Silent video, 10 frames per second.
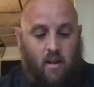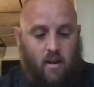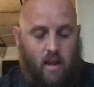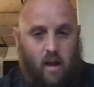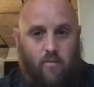
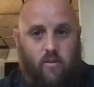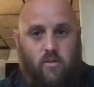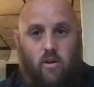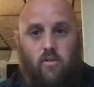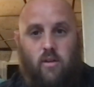Now, if this
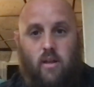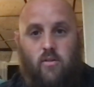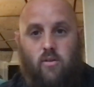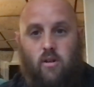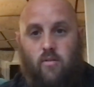goes
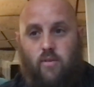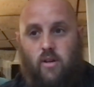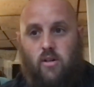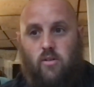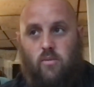against your
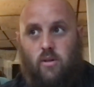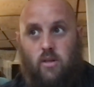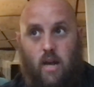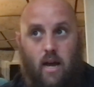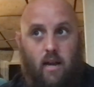convictions, which
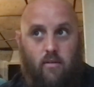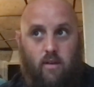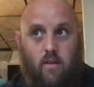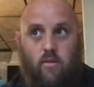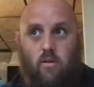God has
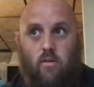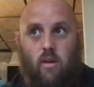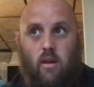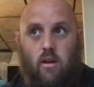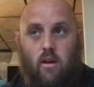given you,
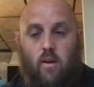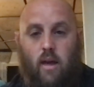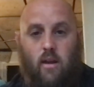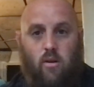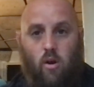like, you know,
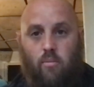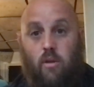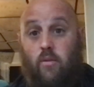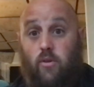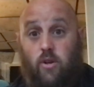hey, don't
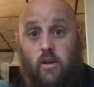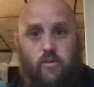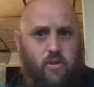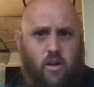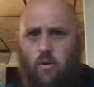believe in Jesus,
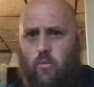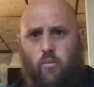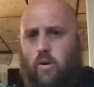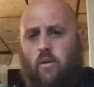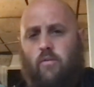no,
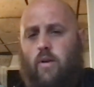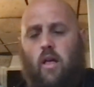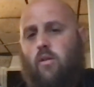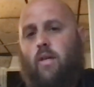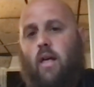we don't
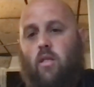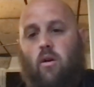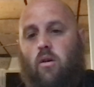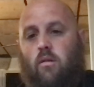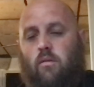follow that law.
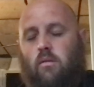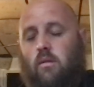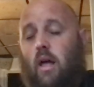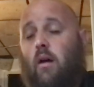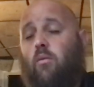
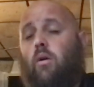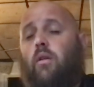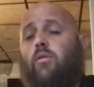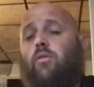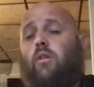Not
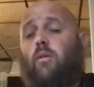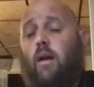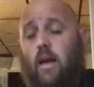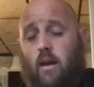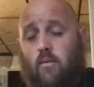
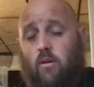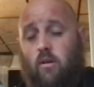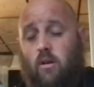whatsoever.